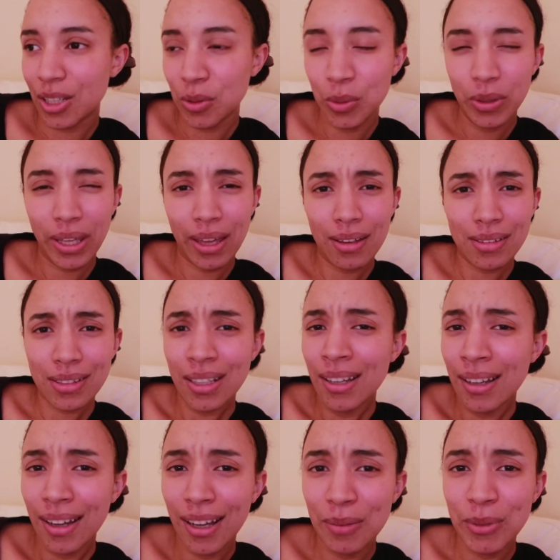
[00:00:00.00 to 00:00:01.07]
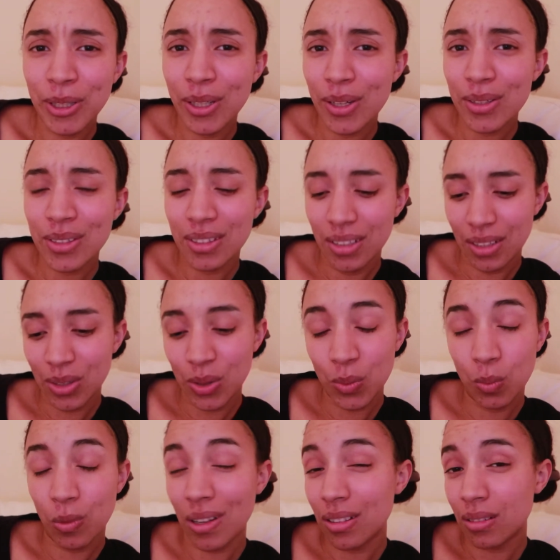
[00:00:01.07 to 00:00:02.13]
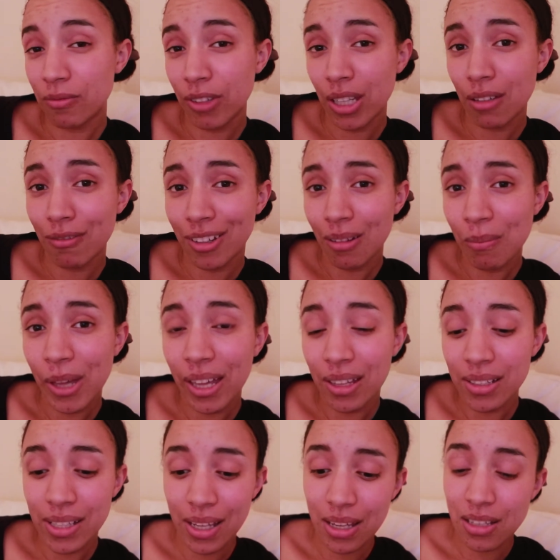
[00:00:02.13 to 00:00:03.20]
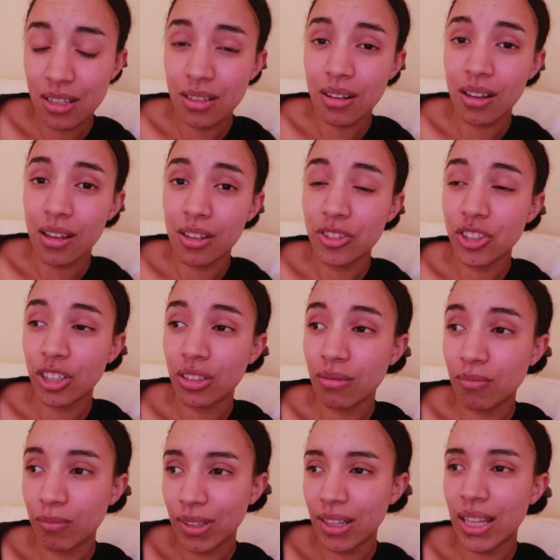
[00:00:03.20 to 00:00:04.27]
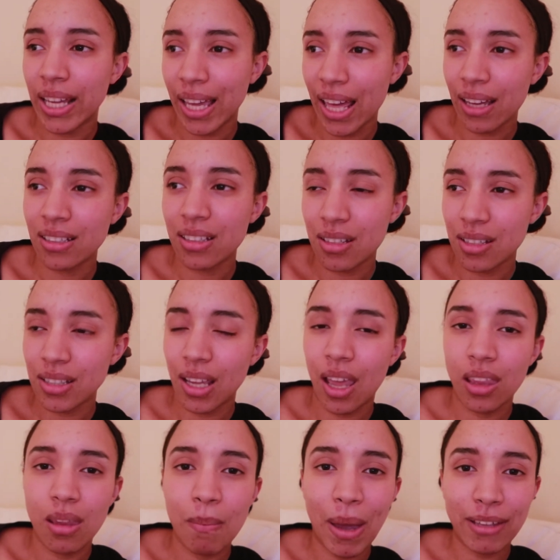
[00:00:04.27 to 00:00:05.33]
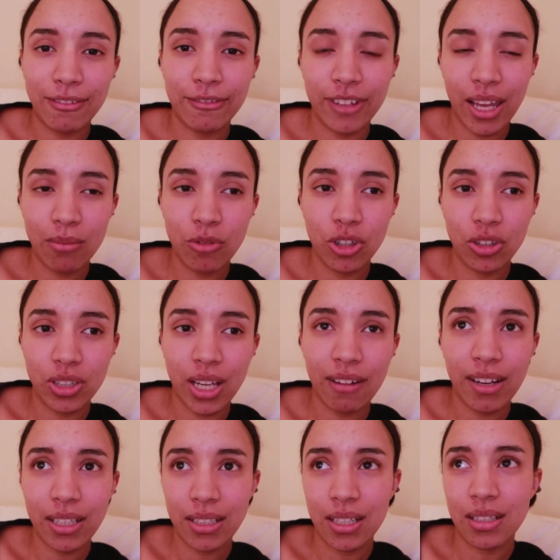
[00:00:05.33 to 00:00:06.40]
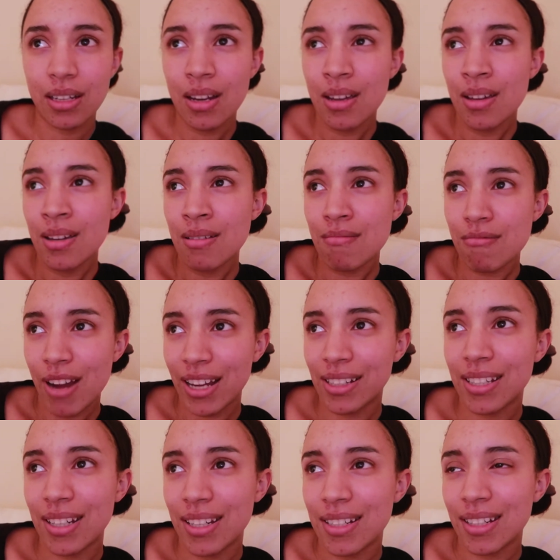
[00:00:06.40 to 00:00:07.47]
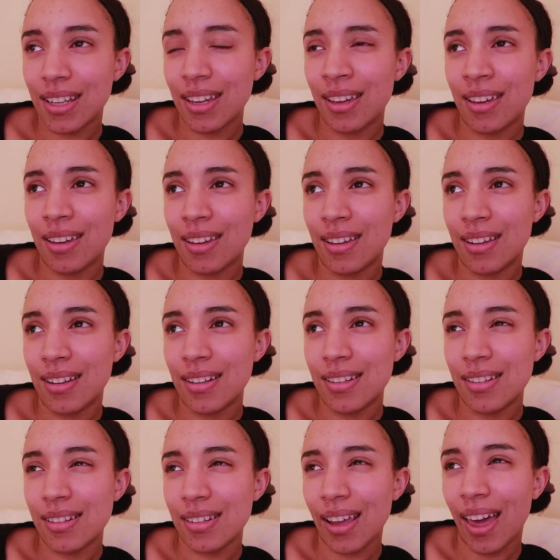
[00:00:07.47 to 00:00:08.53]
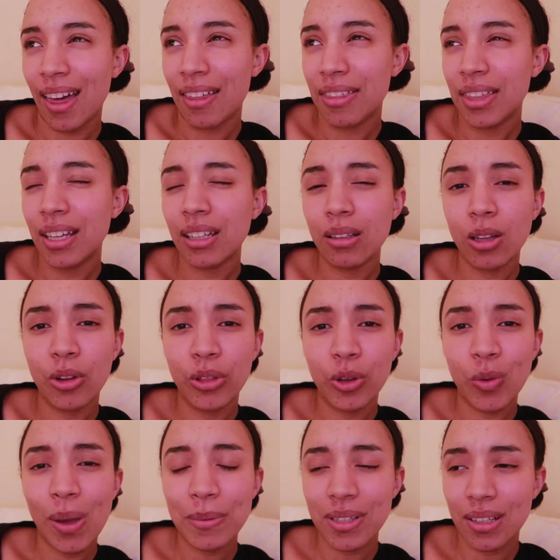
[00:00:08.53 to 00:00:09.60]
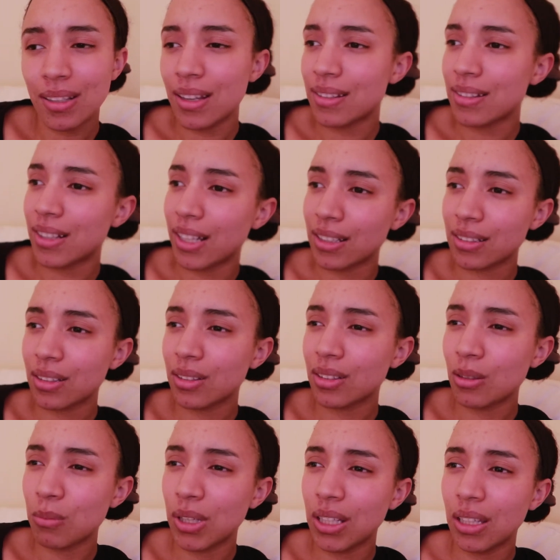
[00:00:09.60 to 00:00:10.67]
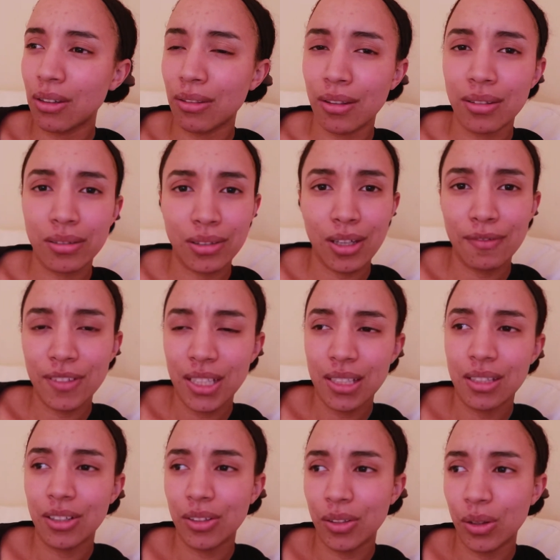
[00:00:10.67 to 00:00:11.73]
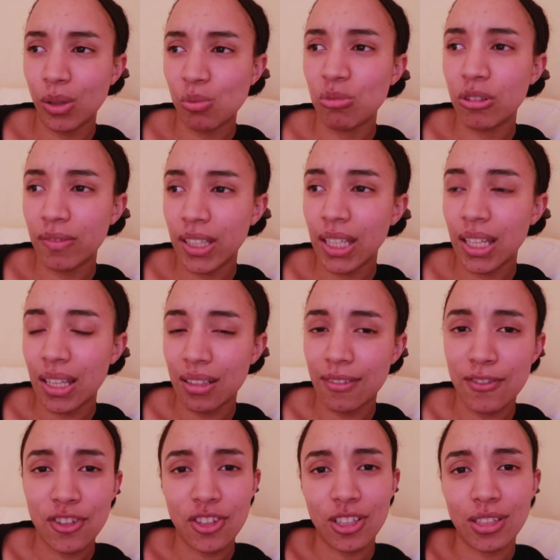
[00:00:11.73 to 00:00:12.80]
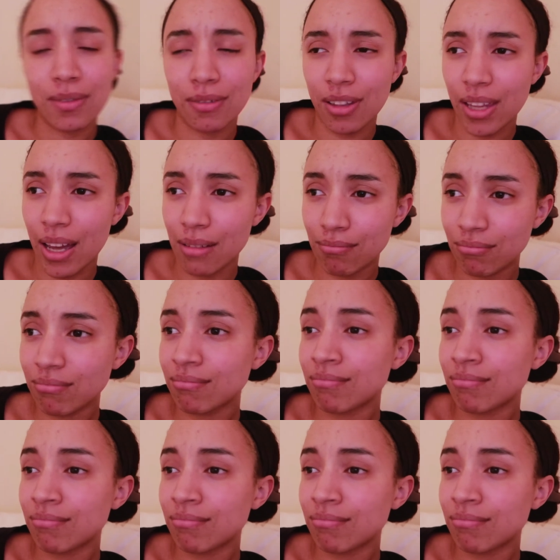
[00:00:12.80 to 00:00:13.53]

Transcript: who cares? Because it was very well made and done with like actors, and Matt Frame, who directed, wrote, and I think on the website there's like so many other stuff he's done on the movie, and it was just for that